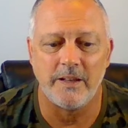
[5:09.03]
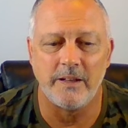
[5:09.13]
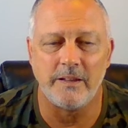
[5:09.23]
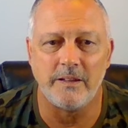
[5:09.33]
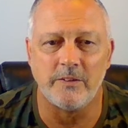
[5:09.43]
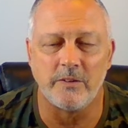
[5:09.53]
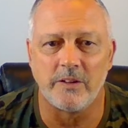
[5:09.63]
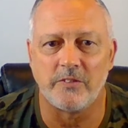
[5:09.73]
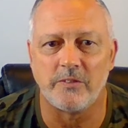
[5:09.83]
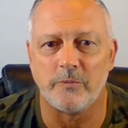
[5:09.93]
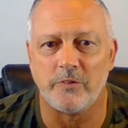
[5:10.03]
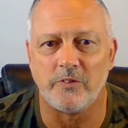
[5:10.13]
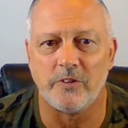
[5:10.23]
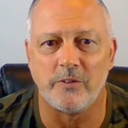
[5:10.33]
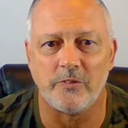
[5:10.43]
and, you know, get some
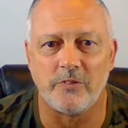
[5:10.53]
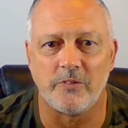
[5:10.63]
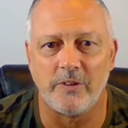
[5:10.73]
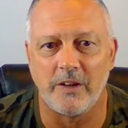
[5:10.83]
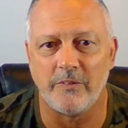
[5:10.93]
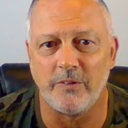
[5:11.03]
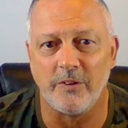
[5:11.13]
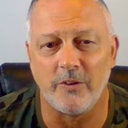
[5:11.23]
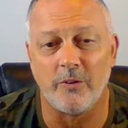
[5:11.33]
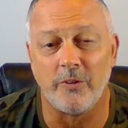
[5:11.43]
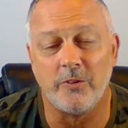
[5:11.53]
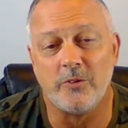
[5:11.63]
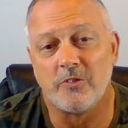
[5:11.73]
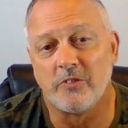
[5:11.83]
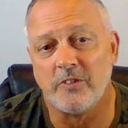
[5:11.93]
results. So all the
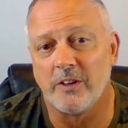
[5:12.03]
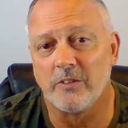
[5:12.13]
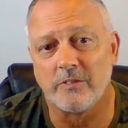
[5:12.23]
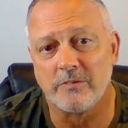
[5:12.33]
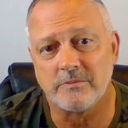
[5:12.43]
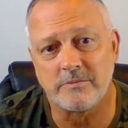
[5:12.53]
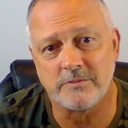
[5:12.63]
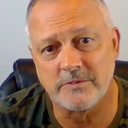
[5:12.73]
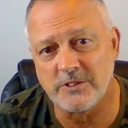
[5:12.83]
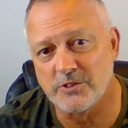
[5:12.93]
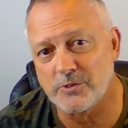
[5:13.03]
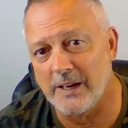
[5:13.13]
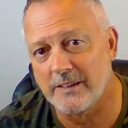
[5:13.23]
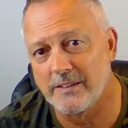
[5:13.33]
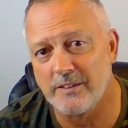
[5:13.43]
news is now
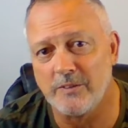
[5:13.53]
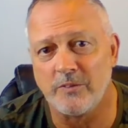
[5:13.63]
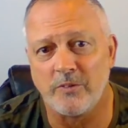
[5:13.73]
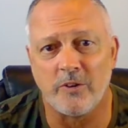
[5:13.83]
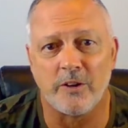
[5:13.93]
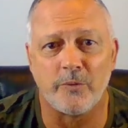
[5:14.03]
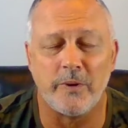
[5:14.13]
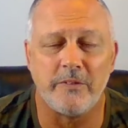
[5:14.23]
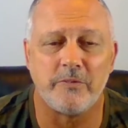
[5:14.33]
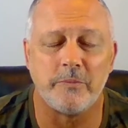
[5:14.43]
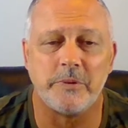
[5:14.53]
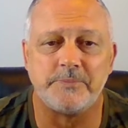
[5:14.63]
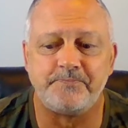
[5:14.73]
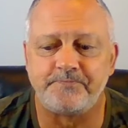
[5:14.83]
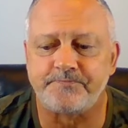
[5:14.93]
distracted and gone away from it.